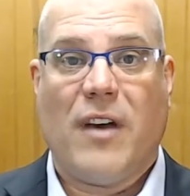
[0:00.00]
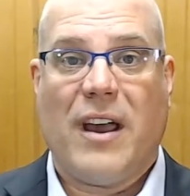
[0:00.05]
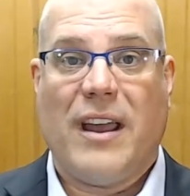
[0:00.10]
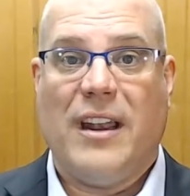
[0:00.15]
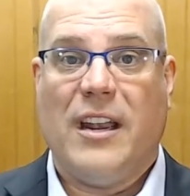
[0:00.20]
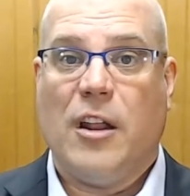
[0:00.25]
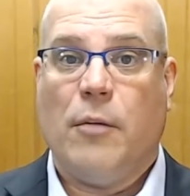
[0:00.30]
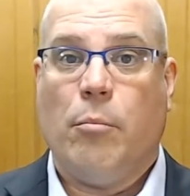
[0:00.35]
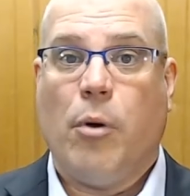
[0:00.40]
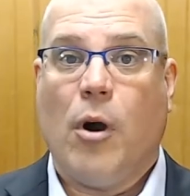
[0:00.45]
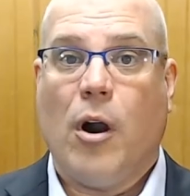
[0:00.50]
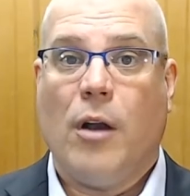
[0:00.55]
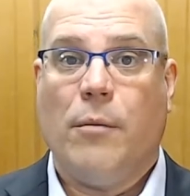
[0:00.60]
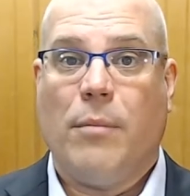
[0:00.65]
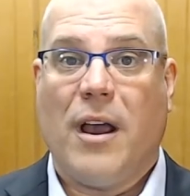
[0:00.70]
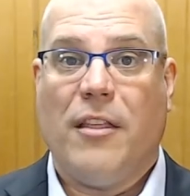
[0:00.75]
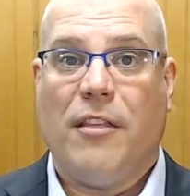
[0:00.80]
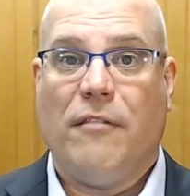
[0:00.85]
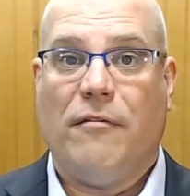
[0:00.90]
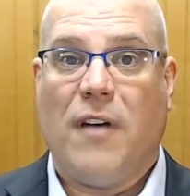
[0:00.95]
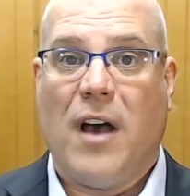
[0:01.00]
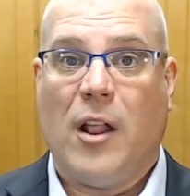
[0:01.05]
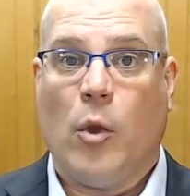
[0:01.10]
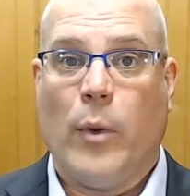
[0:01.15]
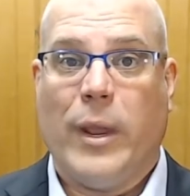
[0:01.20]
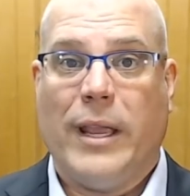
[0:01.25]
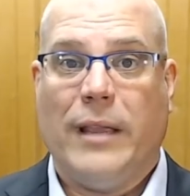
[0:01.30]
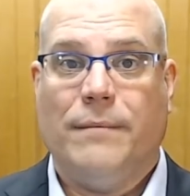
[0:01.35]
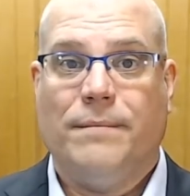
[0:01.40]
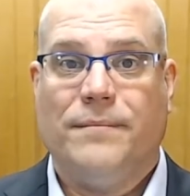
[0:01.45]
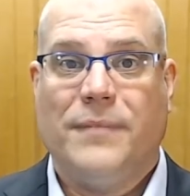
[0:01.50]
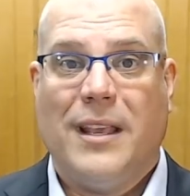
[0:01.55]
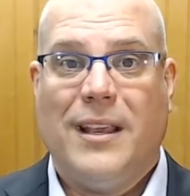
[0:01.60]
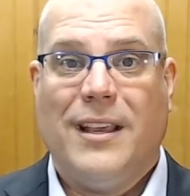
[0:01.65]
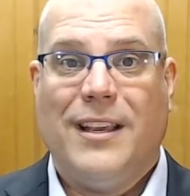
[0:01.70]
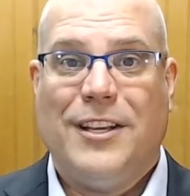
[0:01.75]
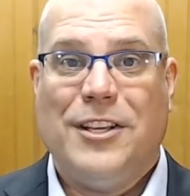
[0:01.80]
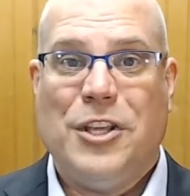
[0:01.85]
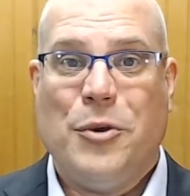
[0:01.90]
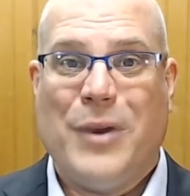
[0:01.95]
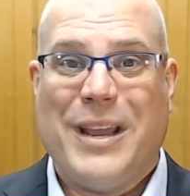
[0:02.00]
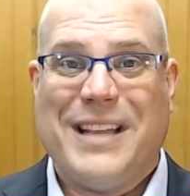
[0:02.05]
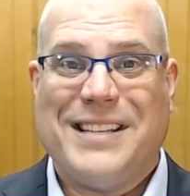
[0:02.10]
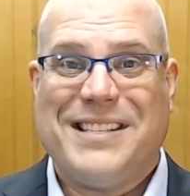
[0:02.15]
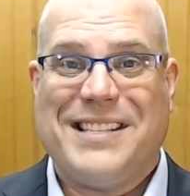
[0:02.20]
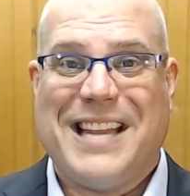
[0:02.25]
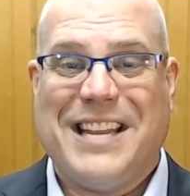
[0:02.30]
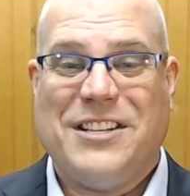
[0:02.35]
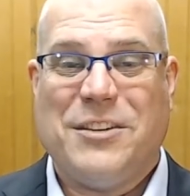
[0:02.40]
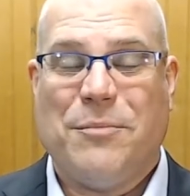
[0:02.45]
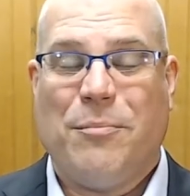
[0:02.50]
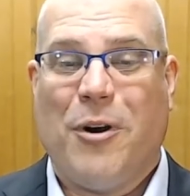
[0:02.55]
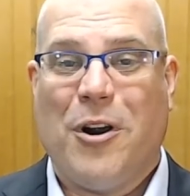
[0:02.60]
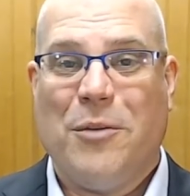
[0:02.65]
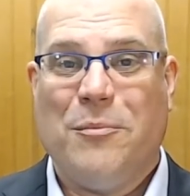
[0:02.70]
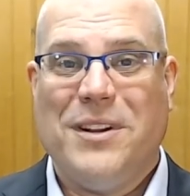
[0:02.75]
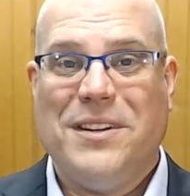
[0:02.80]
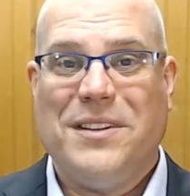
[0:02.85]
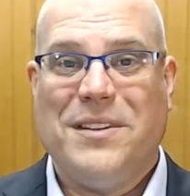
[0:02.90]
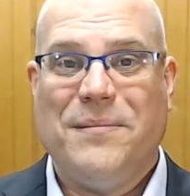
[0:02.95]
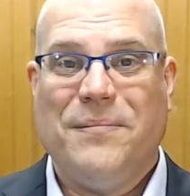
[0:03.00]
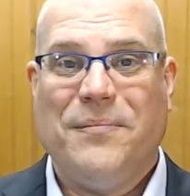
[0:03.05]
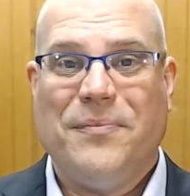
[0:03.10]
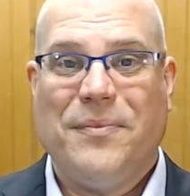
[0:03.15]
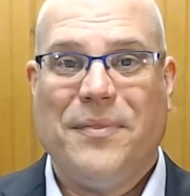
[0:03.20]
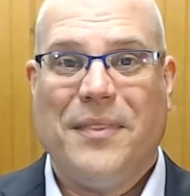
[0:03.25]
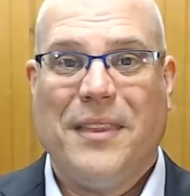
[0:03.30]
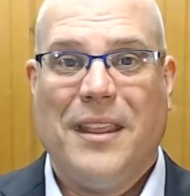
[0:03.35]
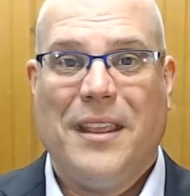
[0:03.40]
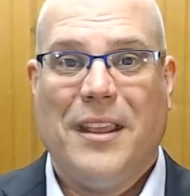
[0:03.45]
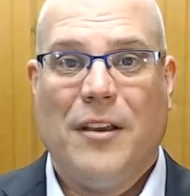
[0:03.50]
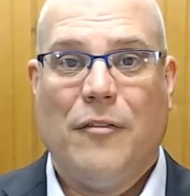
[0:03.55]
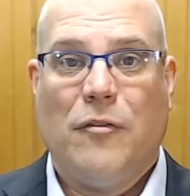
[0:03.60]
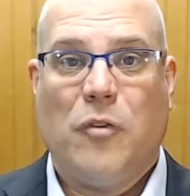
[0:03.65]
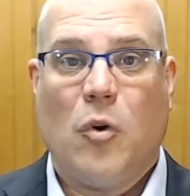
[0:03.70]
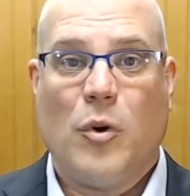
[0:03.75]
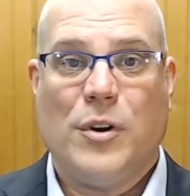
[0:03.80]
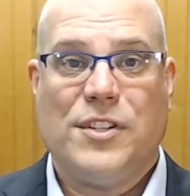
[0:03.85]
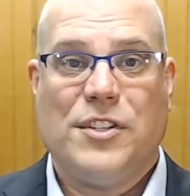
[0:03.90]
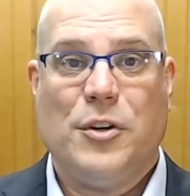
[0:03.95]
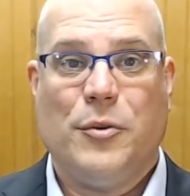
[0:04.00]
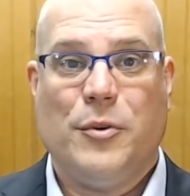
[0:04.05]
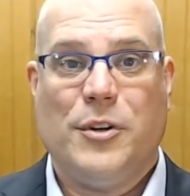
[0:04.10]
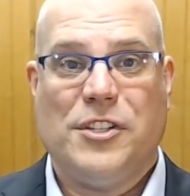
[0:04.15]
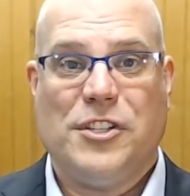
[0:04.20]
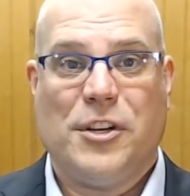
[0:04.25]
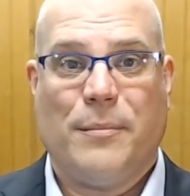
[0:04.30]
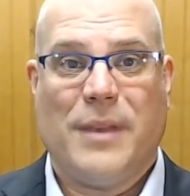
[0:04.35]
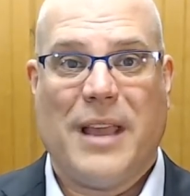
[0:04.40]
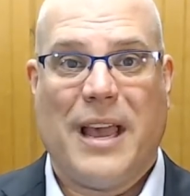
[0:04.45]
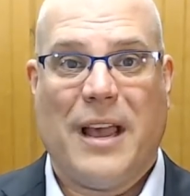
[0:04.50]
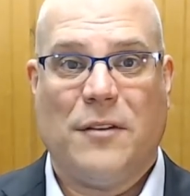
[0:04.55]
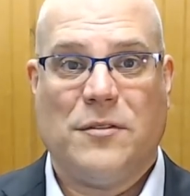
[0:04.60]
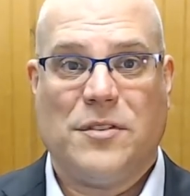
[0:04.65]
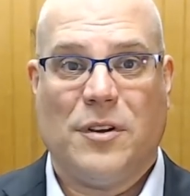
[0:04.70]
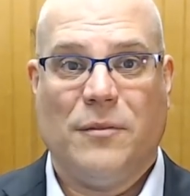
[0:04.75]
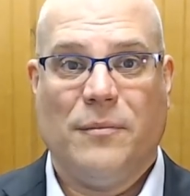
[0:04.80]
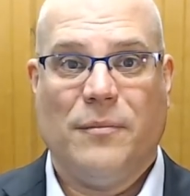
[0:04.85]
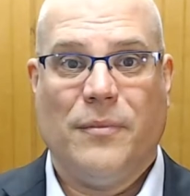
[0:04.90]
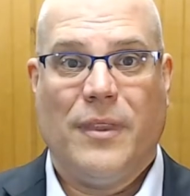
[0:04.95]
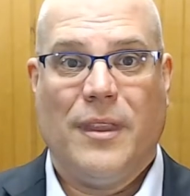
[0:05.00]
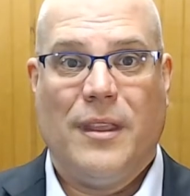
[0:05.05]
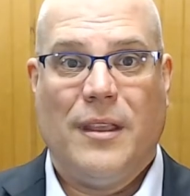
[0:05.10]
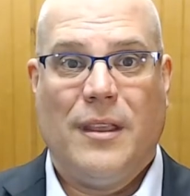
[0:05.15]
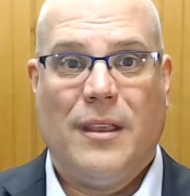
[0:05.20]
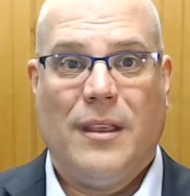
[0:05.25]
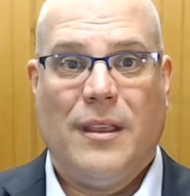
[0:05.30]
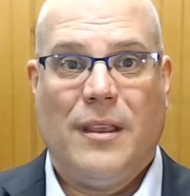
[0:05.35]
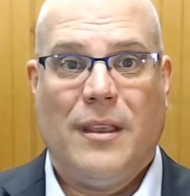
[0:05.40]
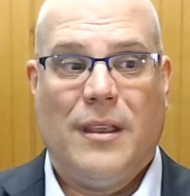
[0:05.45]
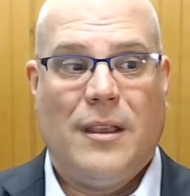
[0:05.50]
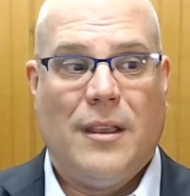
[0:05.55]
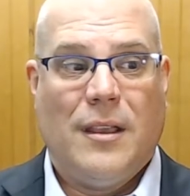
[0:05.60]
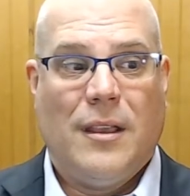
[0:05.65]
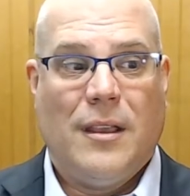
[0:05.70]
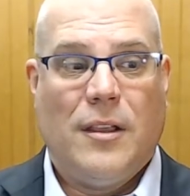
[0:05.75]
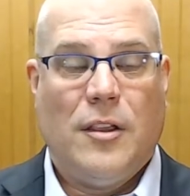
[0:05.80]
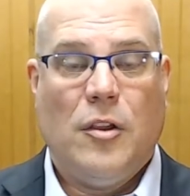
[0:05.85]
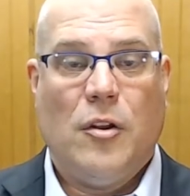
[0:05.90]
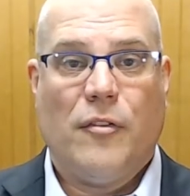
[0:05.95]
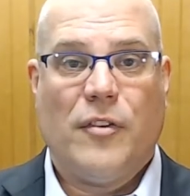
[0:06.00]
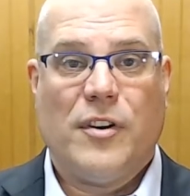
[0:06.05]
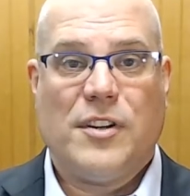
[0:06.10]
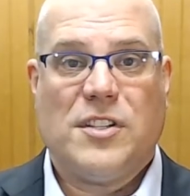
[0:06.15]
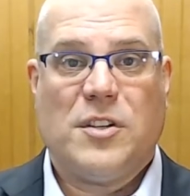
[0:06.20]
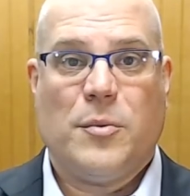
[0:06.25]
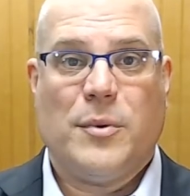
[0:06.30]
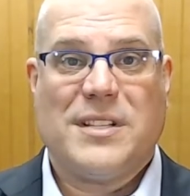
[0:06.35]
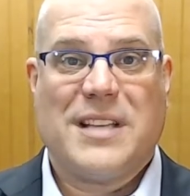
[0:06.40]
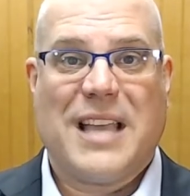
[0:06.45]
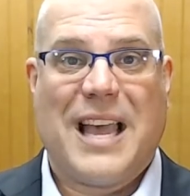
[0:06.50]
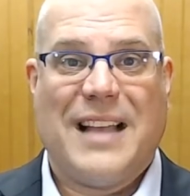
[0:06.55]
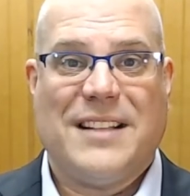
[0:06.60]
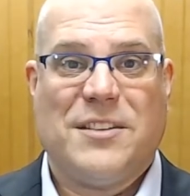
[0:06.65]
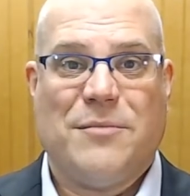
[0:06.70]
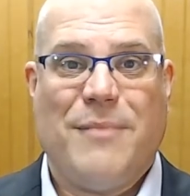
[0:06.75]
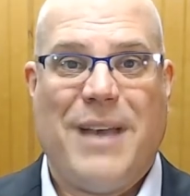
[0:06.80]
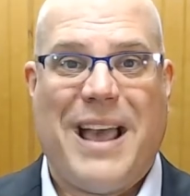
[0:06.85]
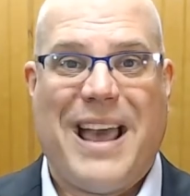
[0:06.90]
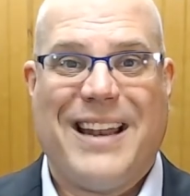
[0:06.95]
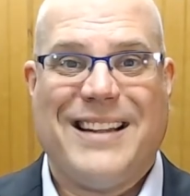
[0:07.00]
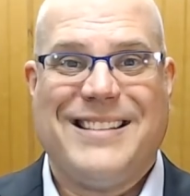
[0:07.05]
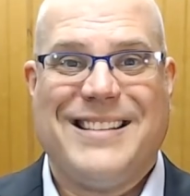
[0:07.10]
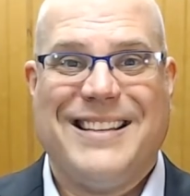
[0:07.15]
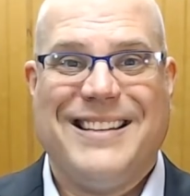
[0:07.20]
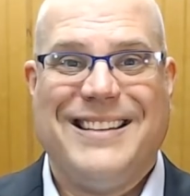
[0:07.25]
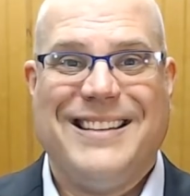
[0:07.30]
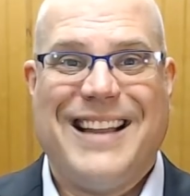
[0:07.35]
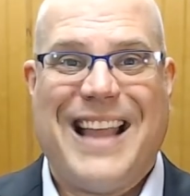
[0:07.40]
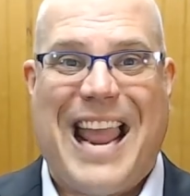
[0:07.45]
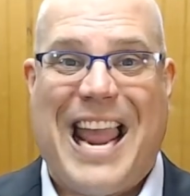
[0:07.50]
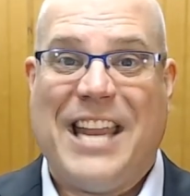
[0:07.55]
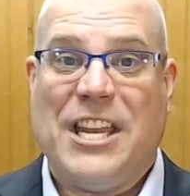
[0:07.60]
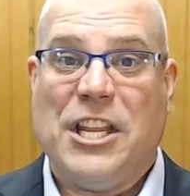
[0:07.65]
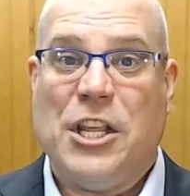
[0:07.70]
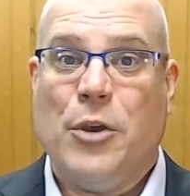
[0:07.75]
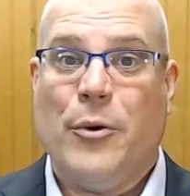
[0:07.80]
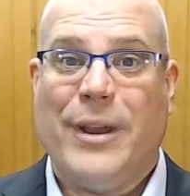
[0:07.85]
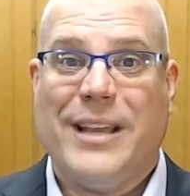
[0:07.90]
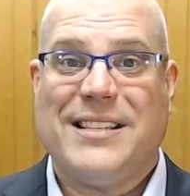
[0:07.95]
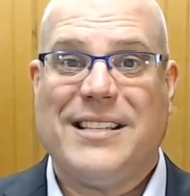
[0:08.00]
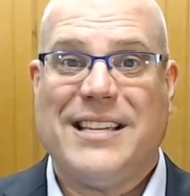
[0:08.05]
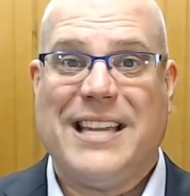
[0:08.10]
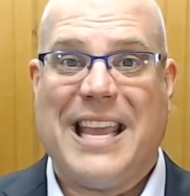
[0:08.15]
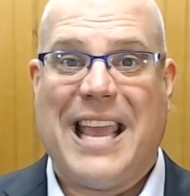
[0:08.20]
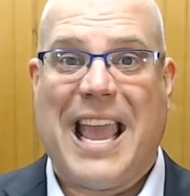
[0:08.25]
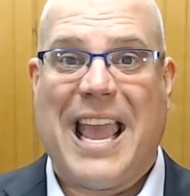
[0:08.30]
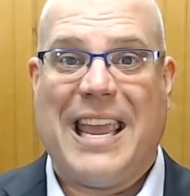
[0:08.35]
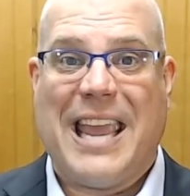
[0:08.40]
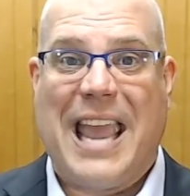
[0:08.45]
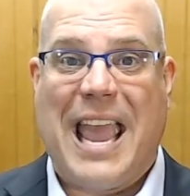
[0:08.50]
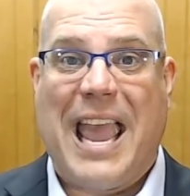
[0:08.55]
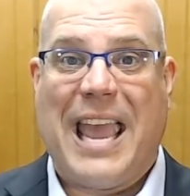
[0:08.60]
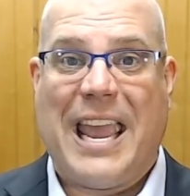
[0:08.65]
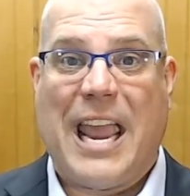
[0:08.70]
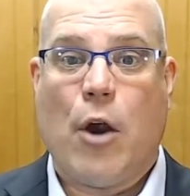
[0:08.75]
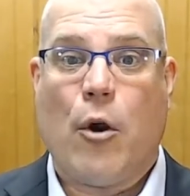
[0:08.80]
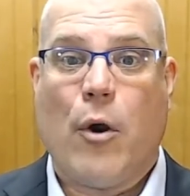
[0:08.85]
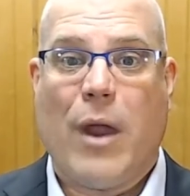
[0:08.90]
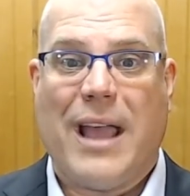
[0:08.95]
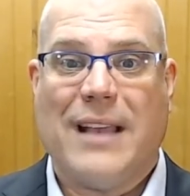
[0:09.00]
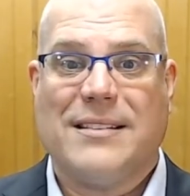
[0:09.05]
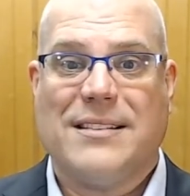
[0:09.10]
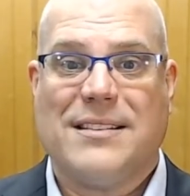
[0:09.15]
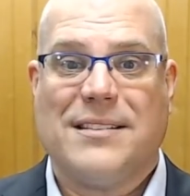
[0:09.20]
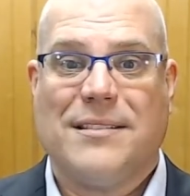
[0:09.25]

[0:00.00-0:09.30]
in part by the following: U.S. State Department, Forest Stewardship Council, University of Wisconsin-Madison, and USDA ARS.